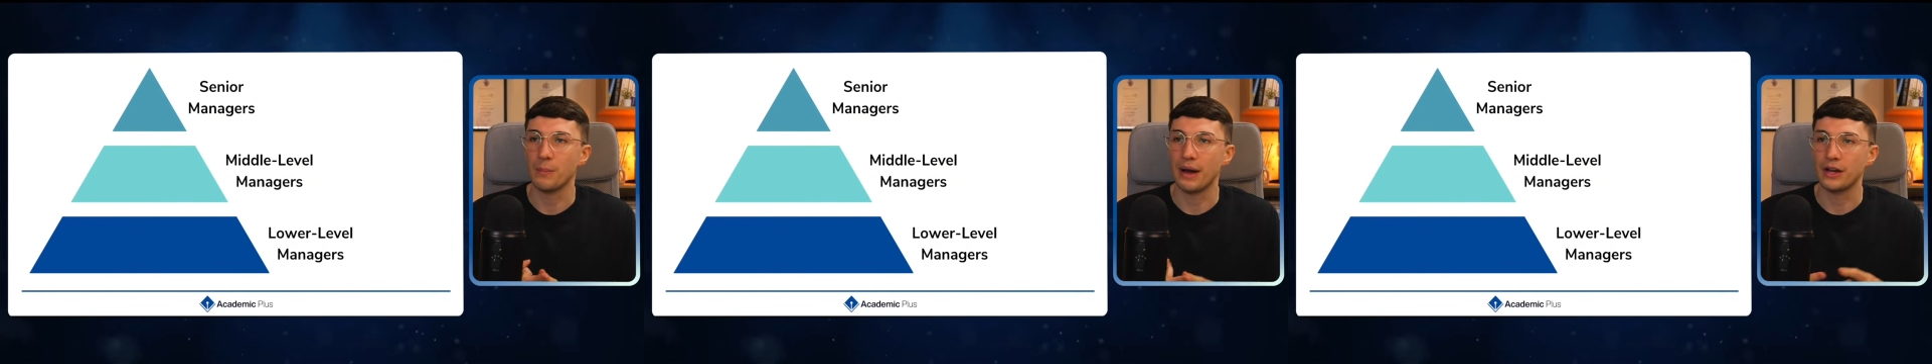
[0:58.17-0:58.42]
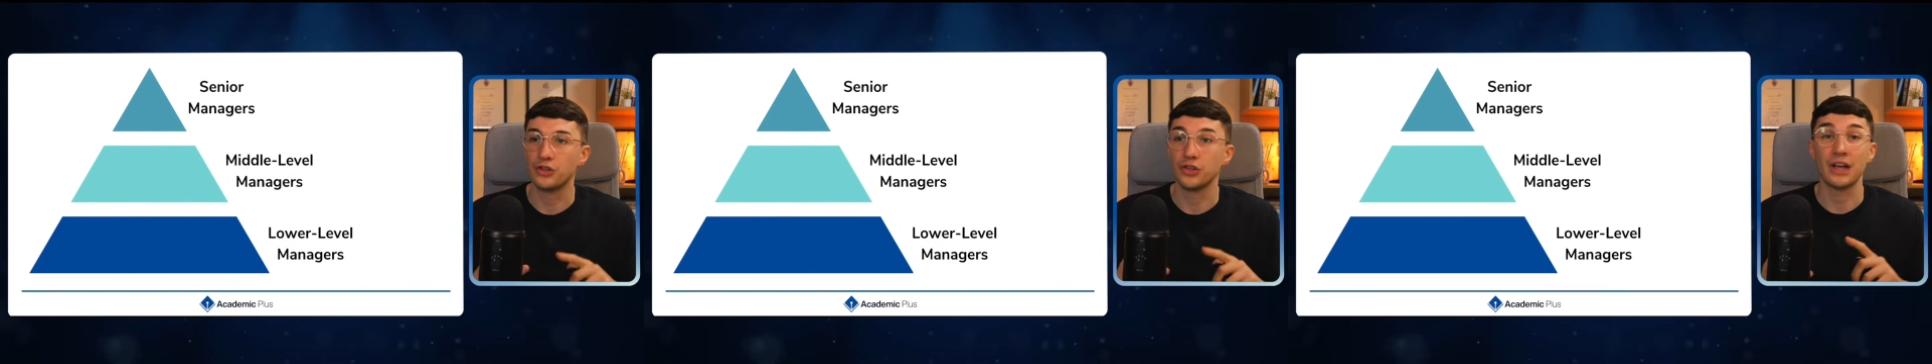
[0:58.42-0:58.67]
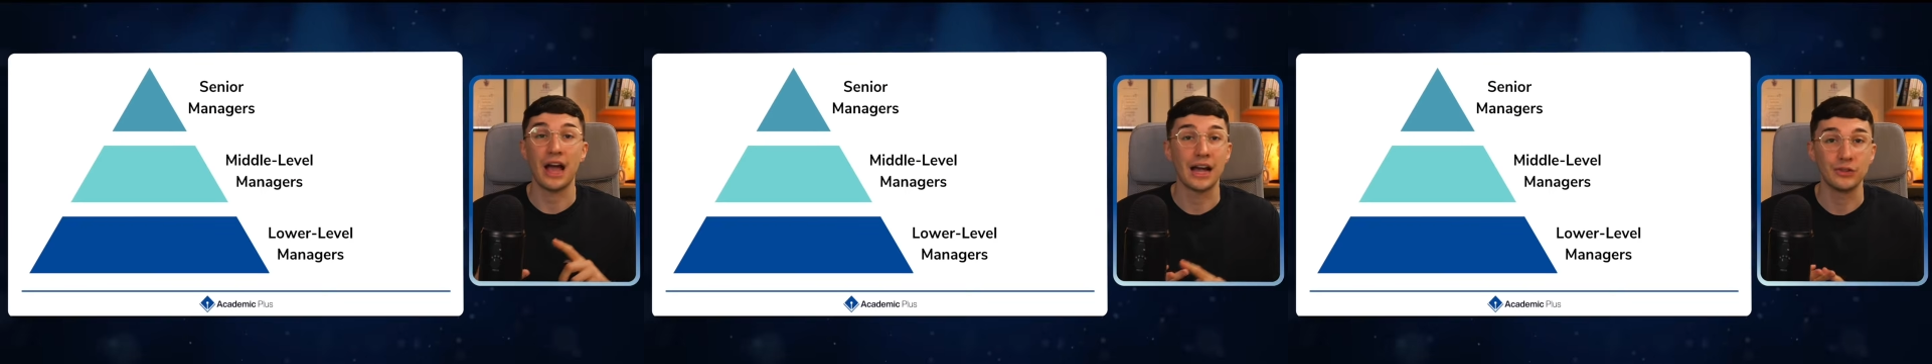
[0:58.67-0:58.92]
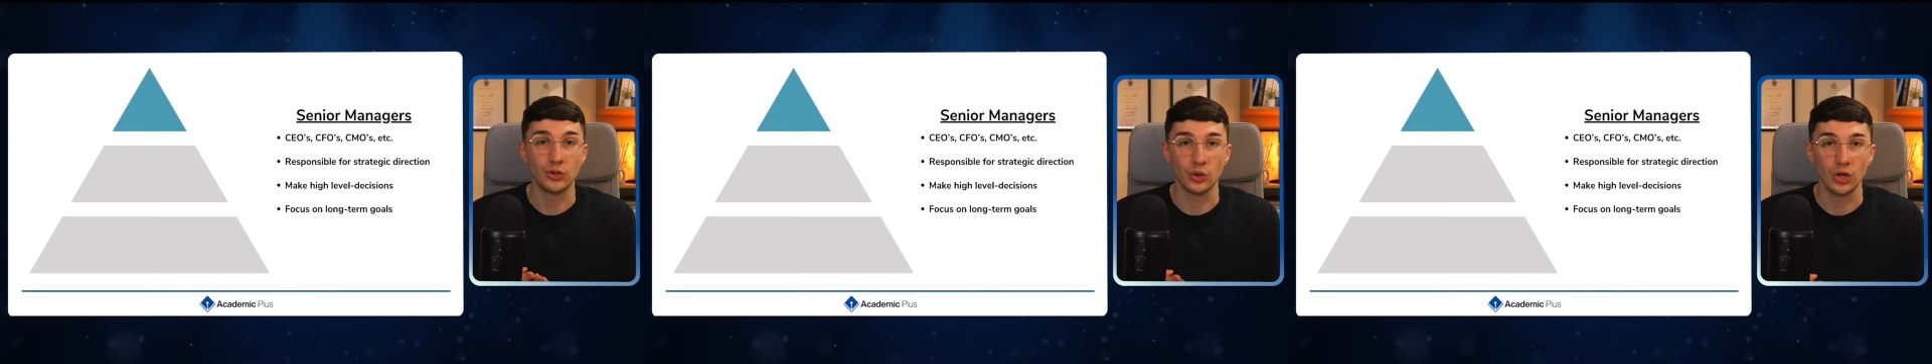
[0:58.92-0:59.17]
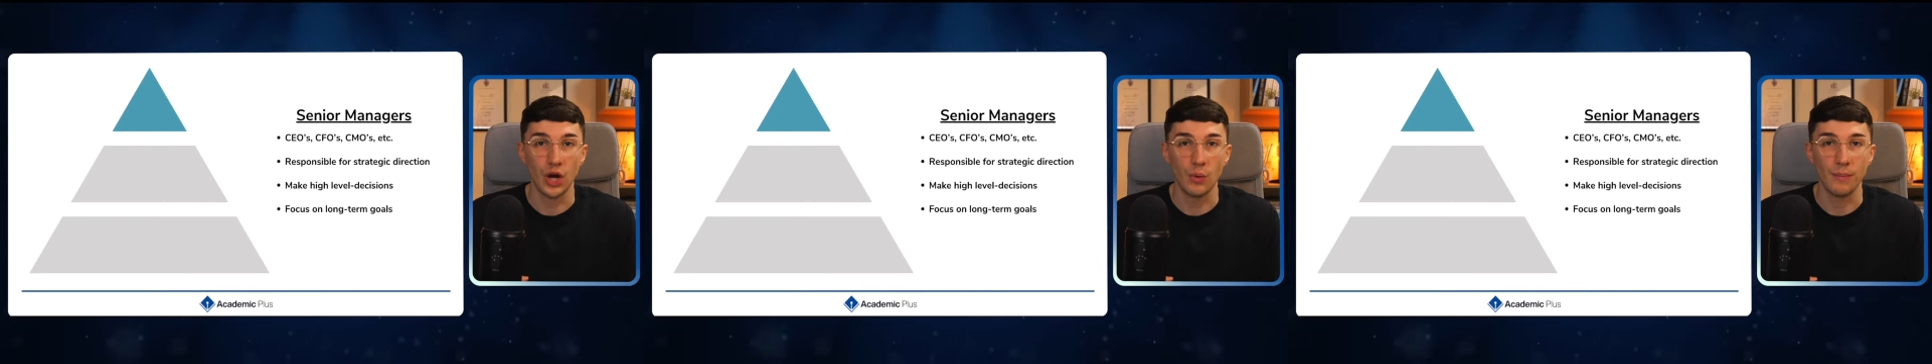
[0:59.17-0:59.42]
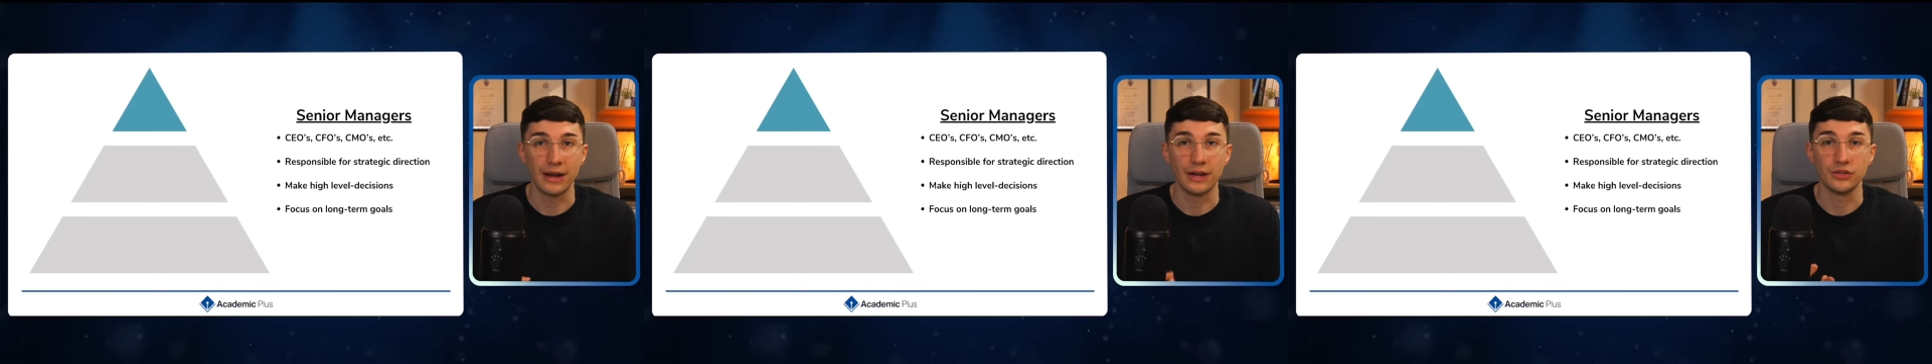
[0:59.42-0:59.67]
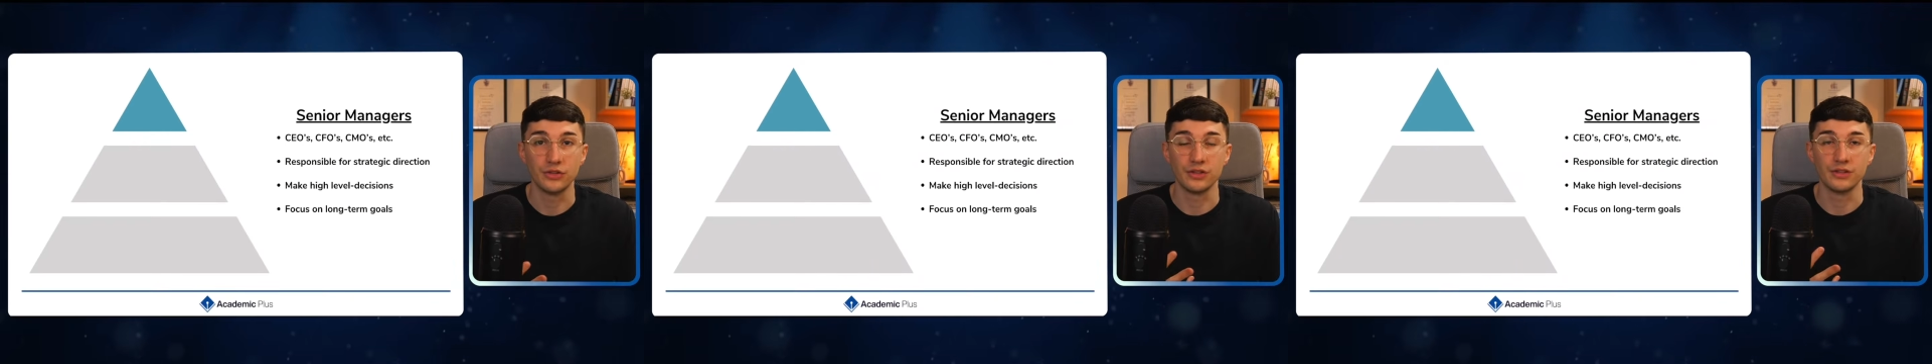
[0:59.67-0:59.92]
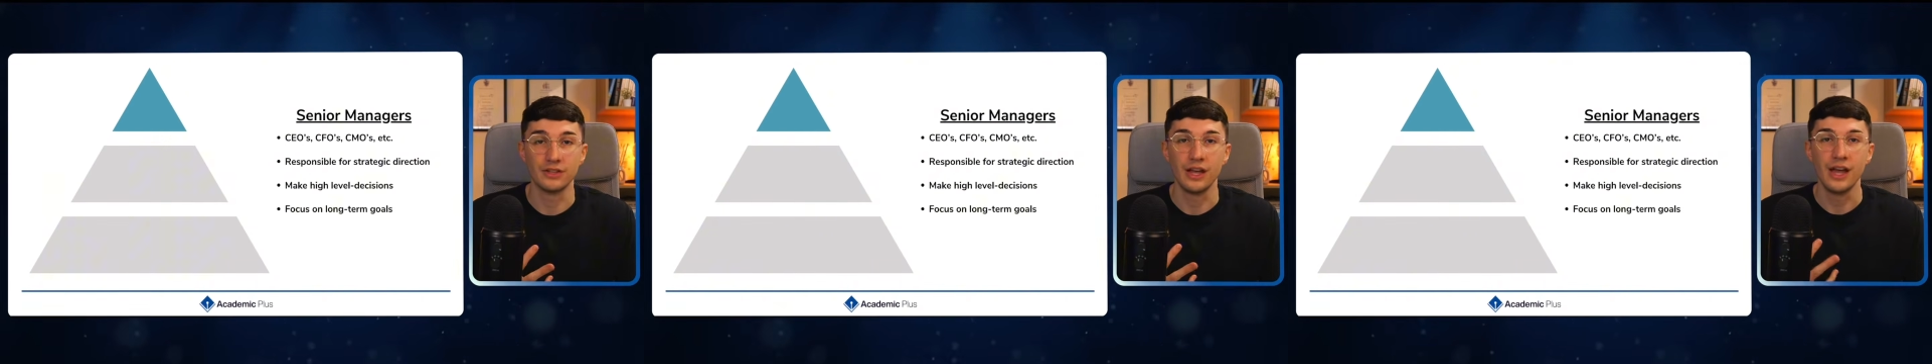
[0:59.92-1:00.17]
managers and your lower
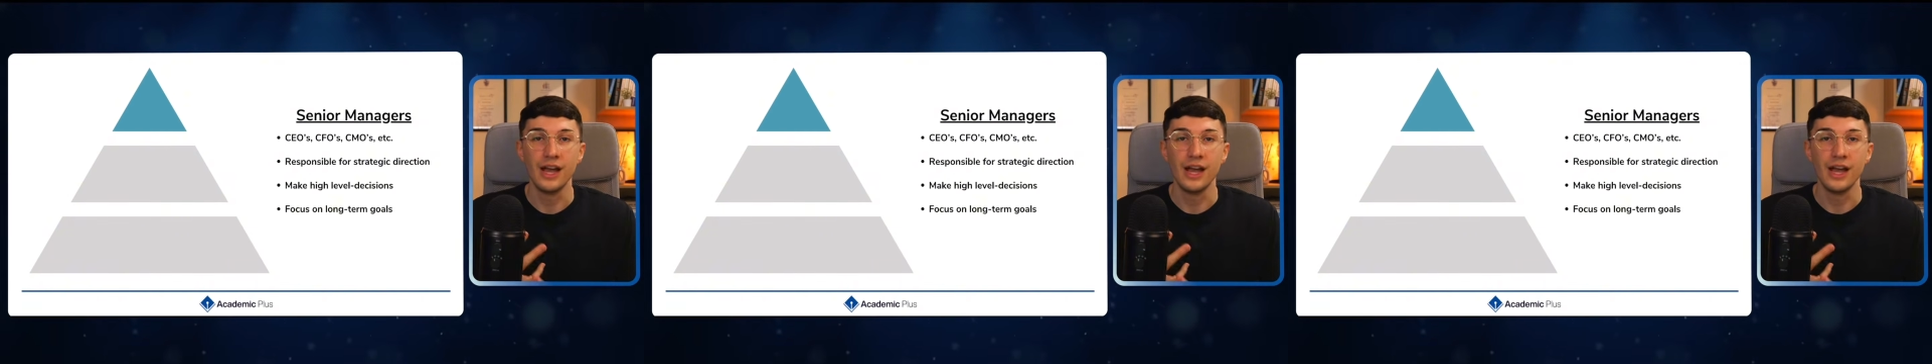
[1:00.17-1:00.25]
managers.